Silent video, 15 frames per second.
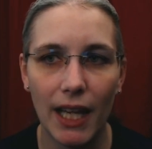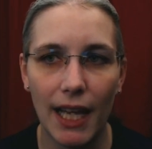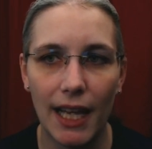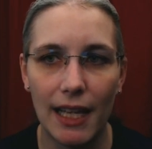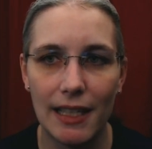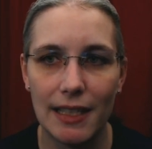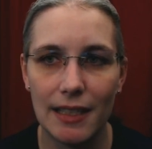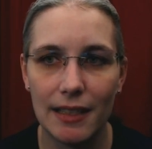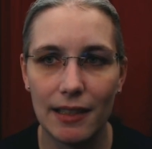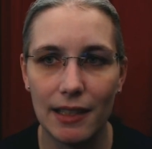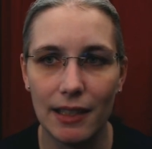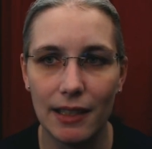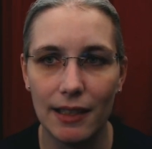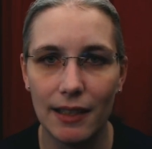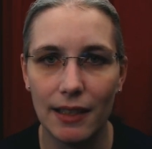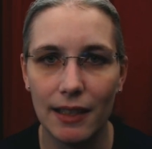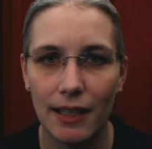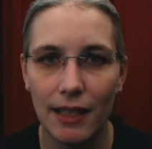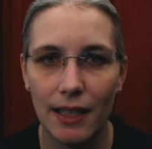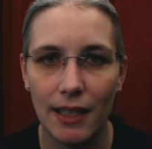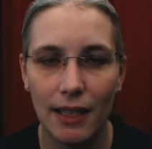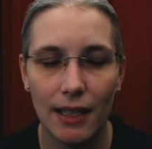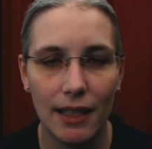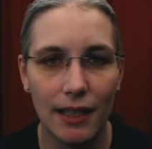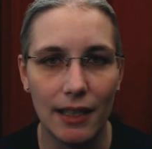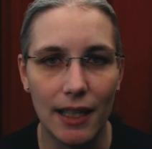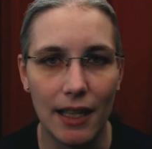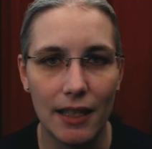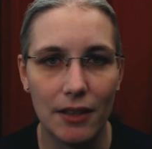And uh, yeah,